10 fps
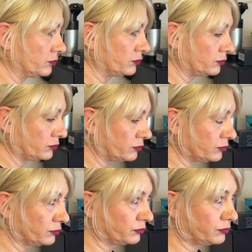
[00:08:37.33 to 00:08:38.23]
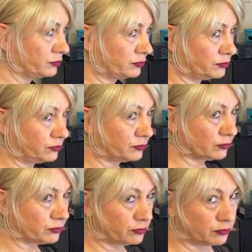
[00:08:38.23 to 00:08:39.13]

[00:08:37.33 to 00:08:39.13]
No one is speaking in this clip.